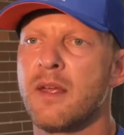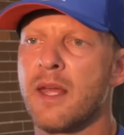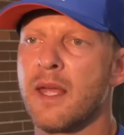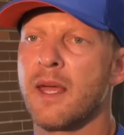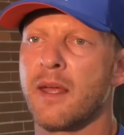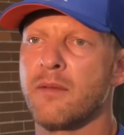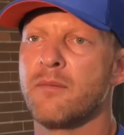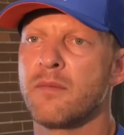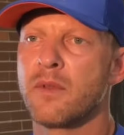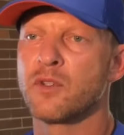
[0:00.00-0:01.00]
And
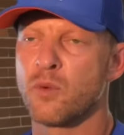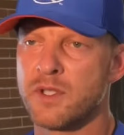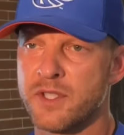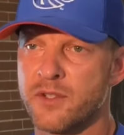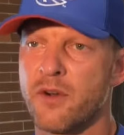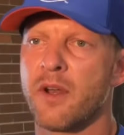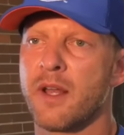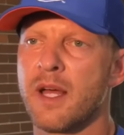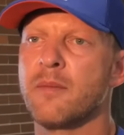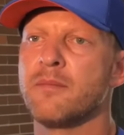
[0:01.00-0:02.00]
those ones that turn it
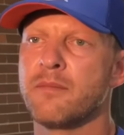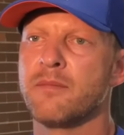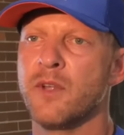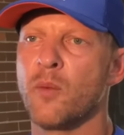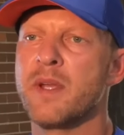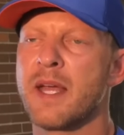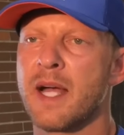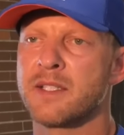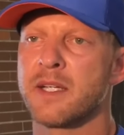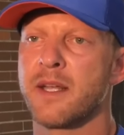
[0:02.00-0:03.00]
up, there'll be
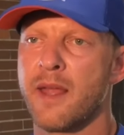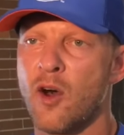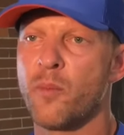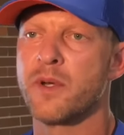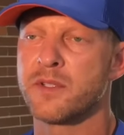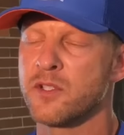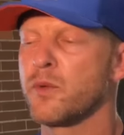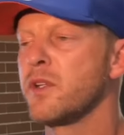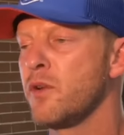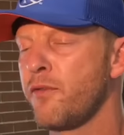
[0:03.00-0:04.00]
guys that can help us because
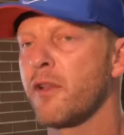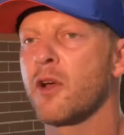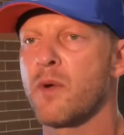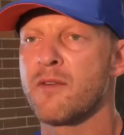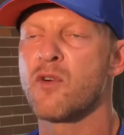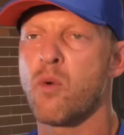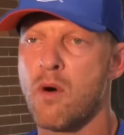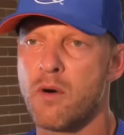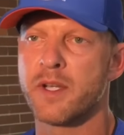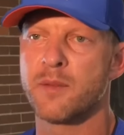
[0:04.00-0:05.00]
we do feel like we have
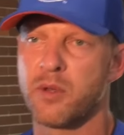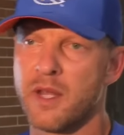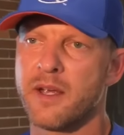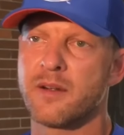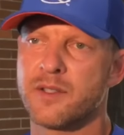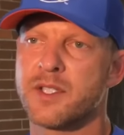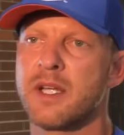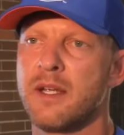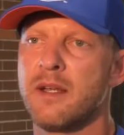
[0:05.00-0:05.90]
quality players